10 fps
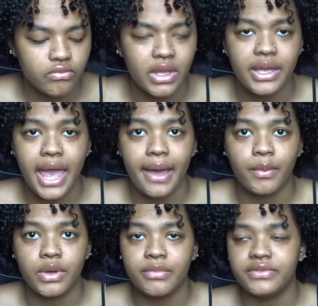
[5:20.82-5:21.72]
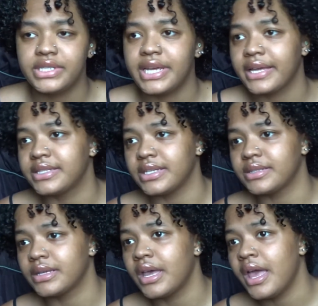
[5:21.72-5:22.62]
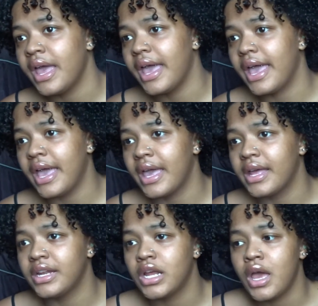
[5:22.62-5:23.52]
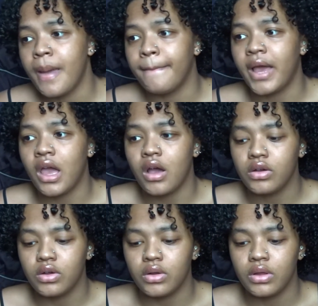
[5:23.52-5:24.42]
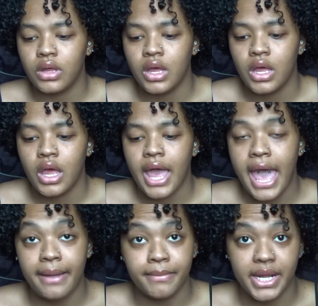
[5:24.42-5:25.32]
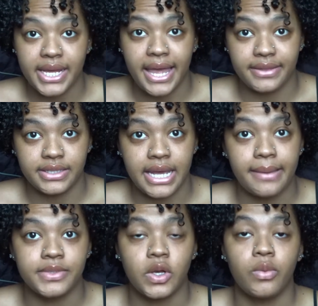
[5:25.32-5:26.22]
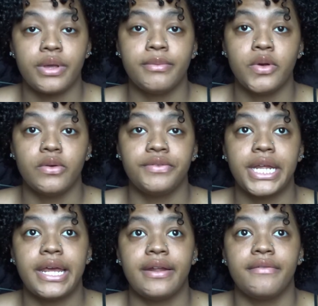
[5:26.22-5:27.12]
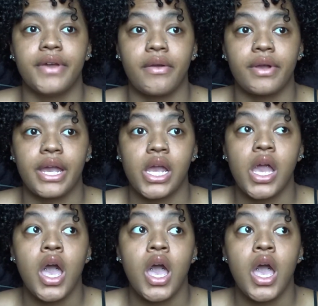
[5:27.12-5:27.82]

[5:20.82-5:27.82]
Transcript: yeah, we moved to Texas, and my uncle had money at the time, so we moved in a very